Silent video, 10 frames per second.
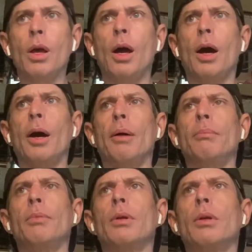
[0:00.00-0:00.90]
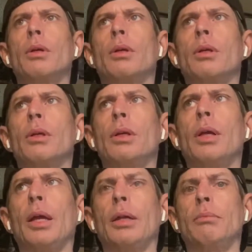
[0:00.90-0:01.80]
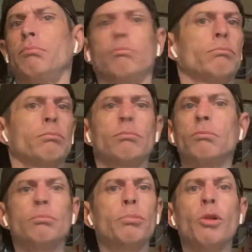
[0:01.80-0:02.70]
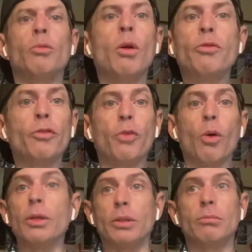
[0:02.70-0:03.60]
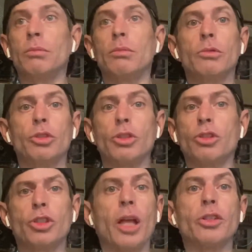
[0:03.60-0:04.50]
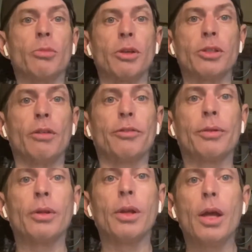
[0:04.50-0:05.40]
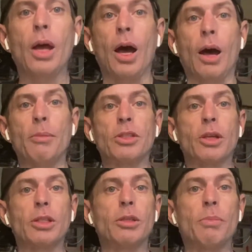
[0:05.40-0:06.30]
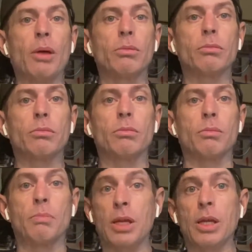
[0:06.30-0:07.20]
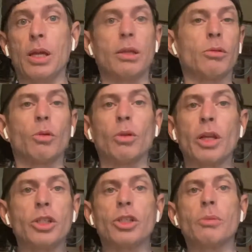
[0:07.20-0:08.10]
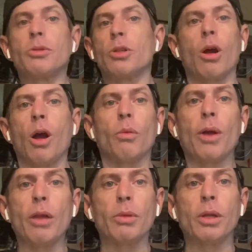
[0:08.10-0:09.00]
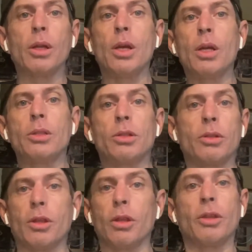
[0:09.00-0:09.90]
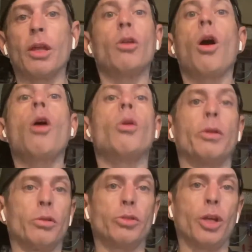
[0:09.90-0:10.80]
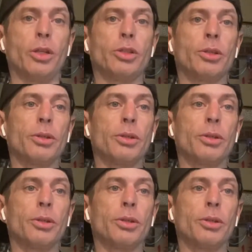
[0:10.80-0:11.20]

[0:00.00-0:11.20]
Um, and putting one foot forward and just challenging myself. Um, it's, a, it's about me and the relationships around me that, that are all going through change.